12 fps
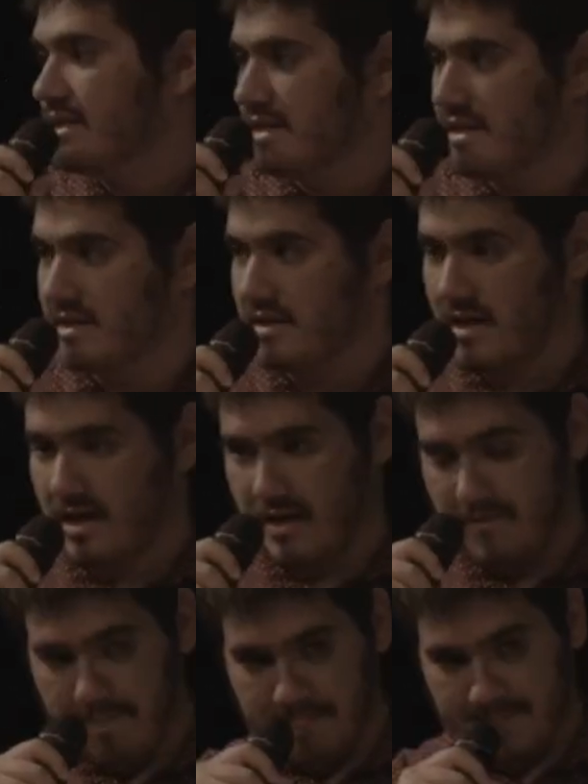the
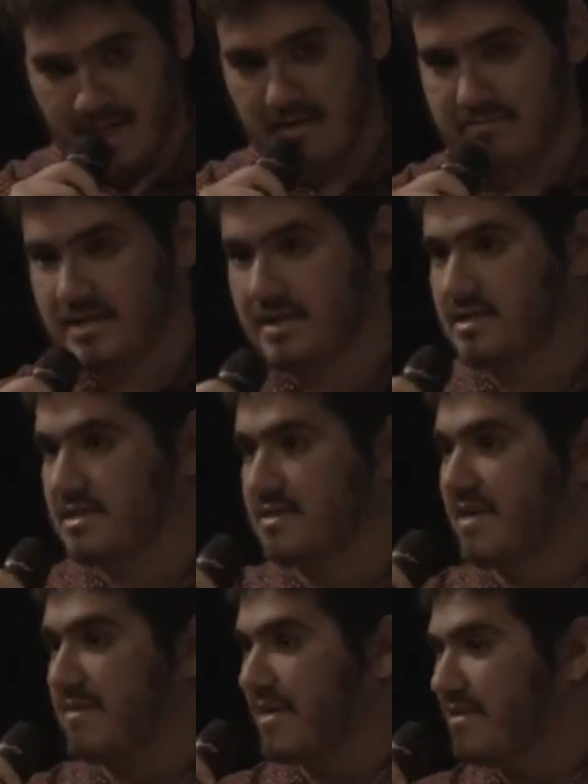computations to
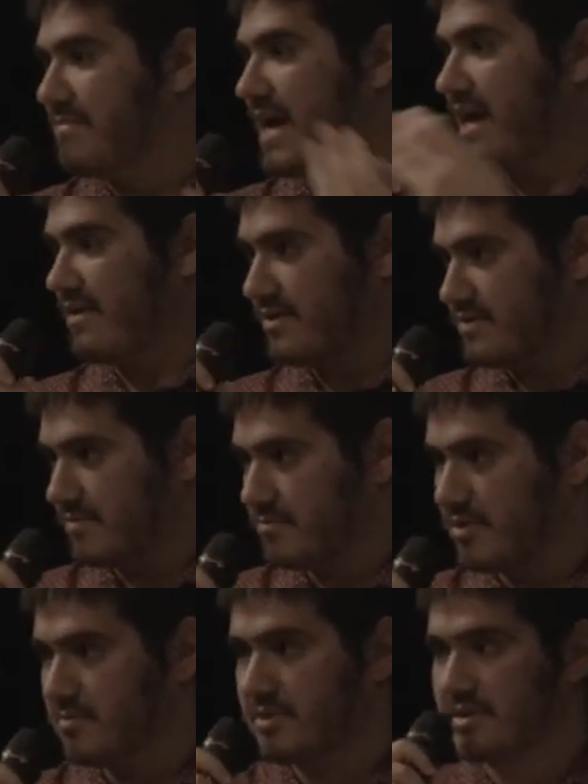make better batteries for
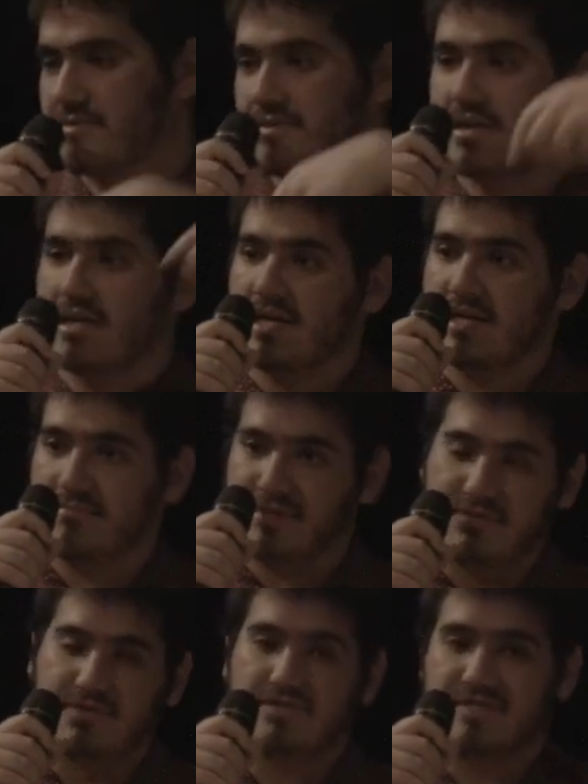mobile
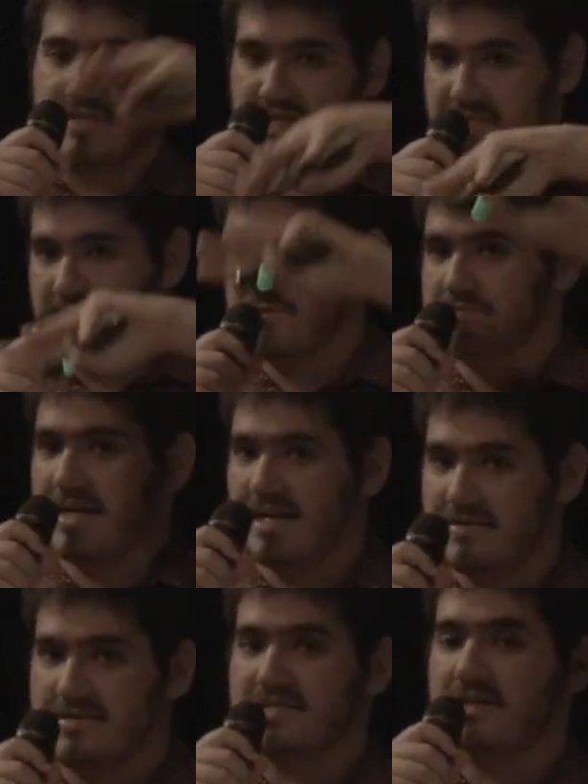computers, and then the boost
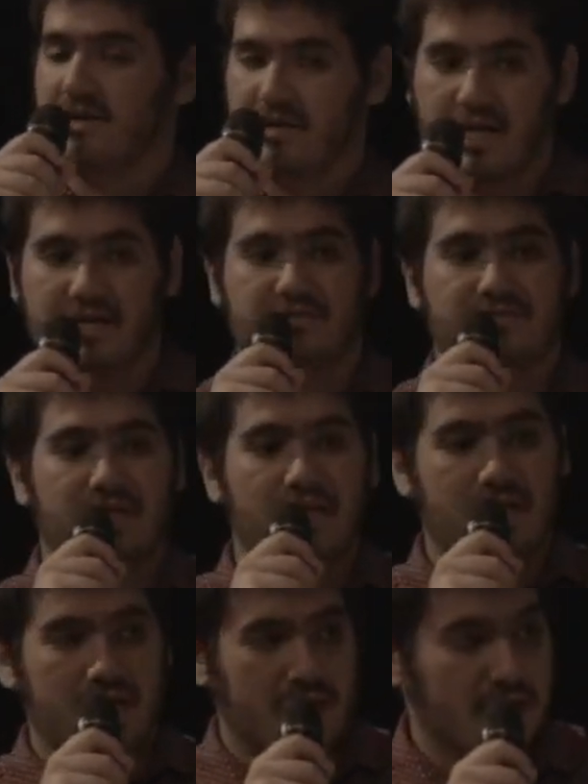batteries. It all kind of
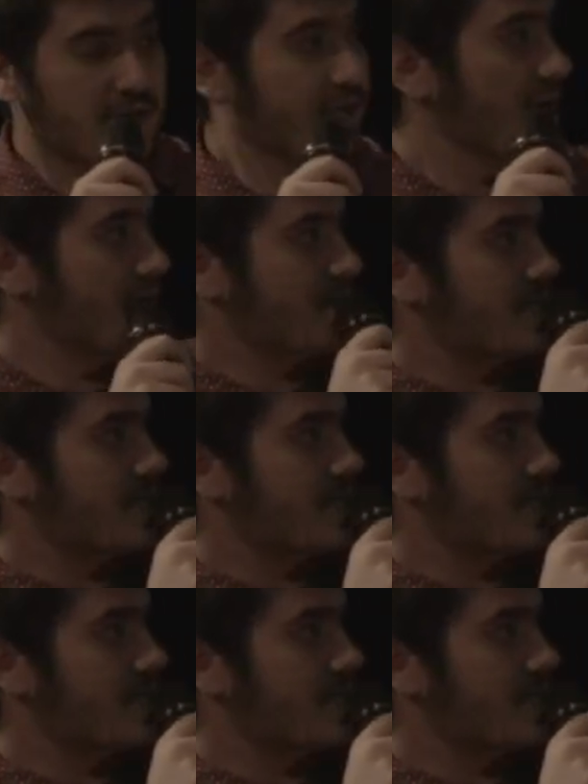comes